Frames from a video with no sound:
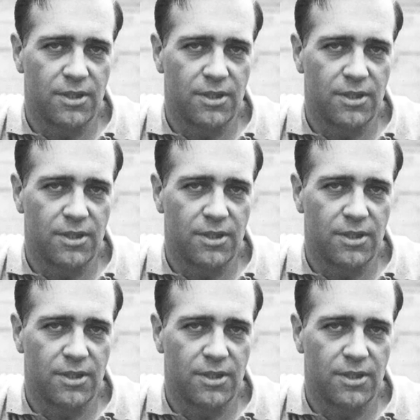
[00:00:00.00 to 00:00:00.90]

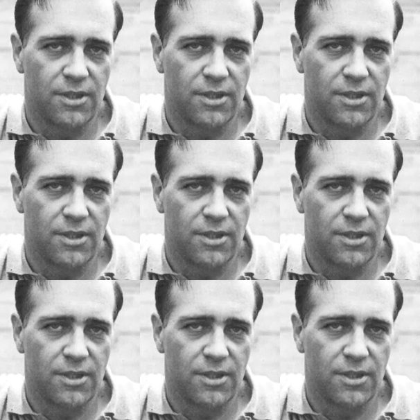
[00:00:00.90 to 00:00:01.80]

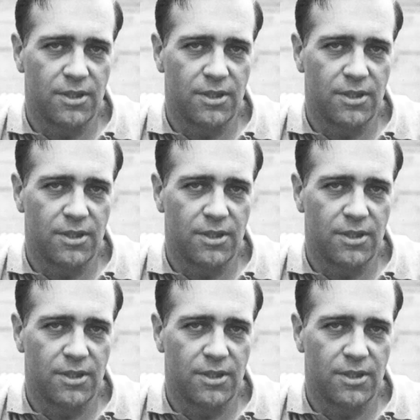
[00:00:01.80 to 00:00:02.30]
(silence)